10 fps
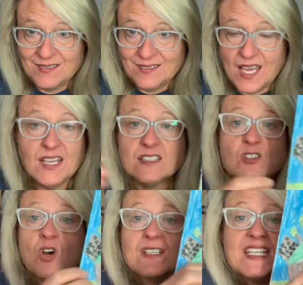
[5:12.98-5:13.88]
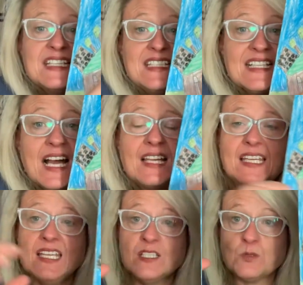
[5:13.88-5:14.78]
And it's not teeny
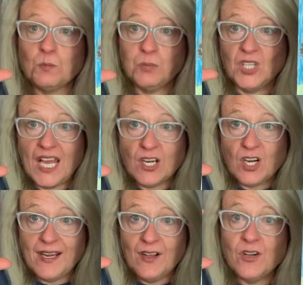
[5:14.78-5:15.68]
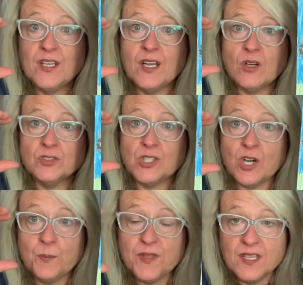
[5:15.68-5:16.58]
tiny. It's black crayon on
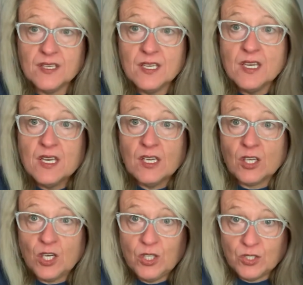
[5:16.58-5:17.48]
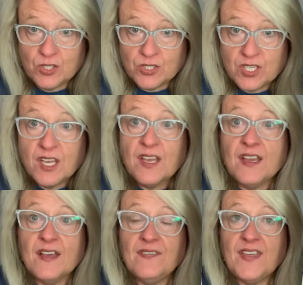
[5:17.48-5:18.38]
top of the colors
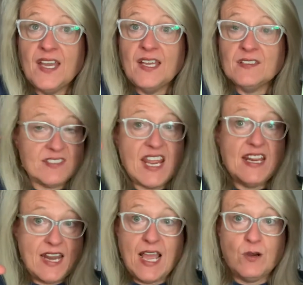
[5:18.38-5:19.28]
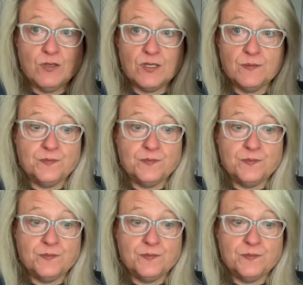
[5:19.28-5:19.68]
that stand out.